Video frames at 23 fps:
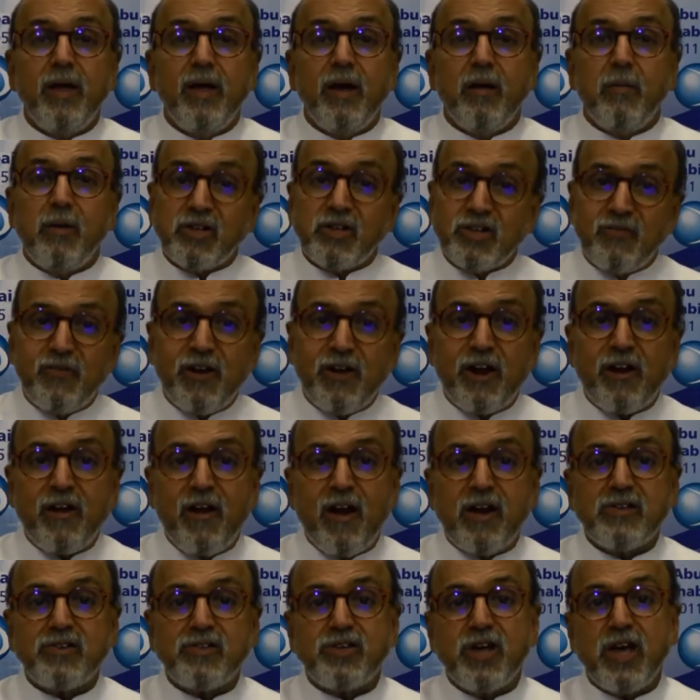Masraf
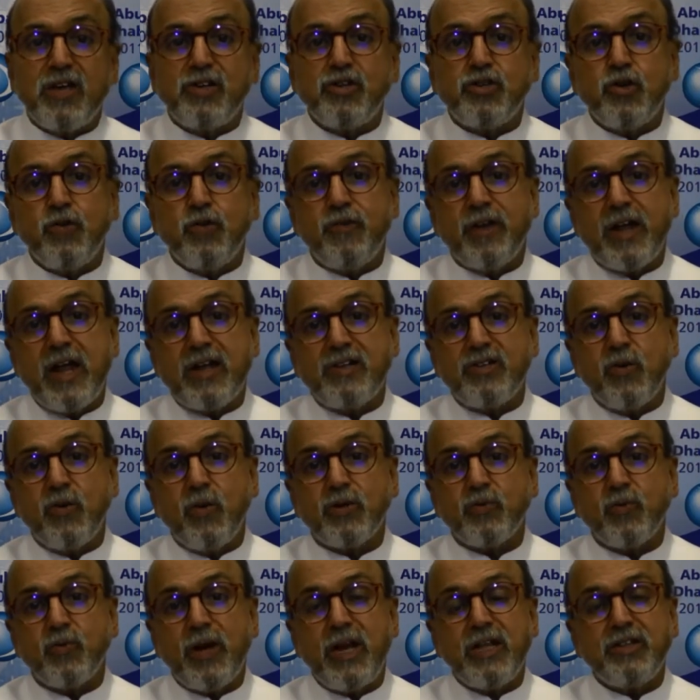Al stage 2 financing
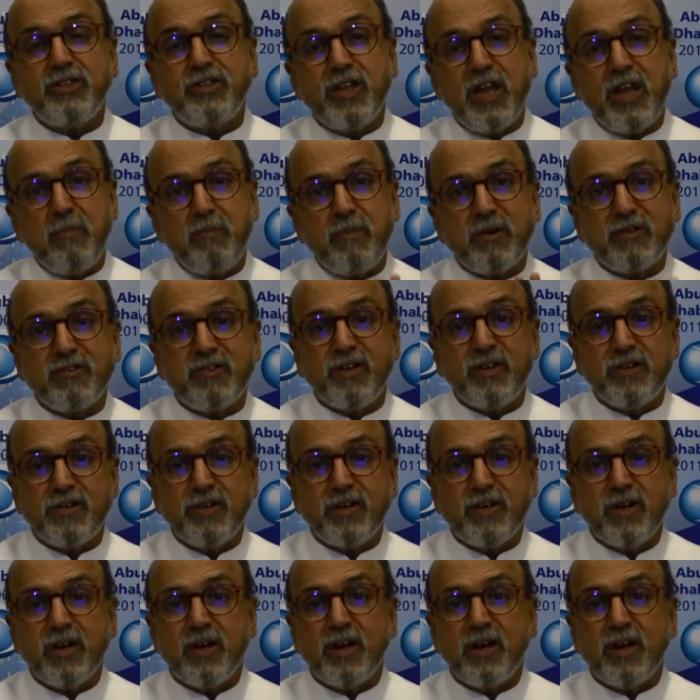was only 3%